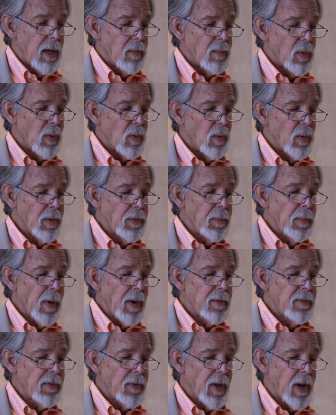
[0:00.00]
but with my
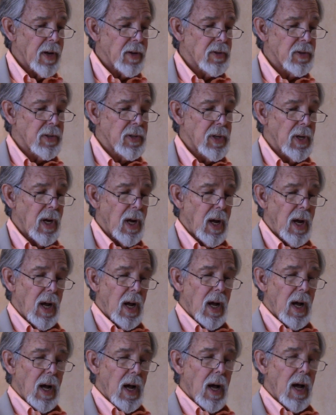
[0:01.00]
flesh,
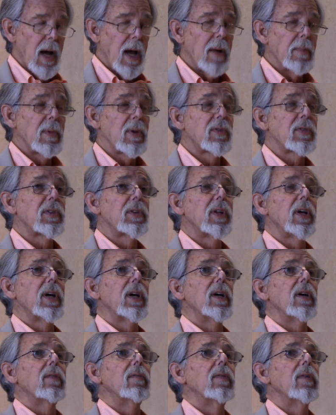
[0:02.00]
I am a slave
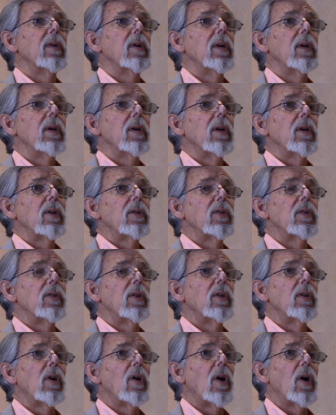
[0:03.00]
to the
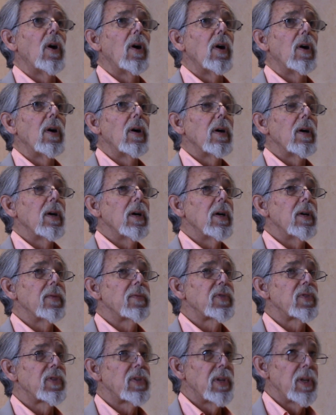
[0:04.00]
law of
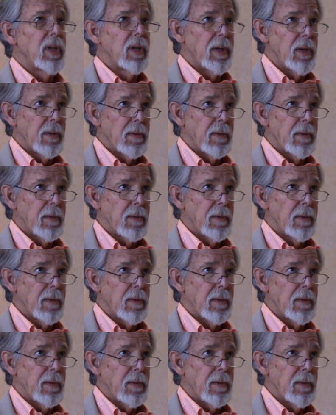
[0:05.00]
sin.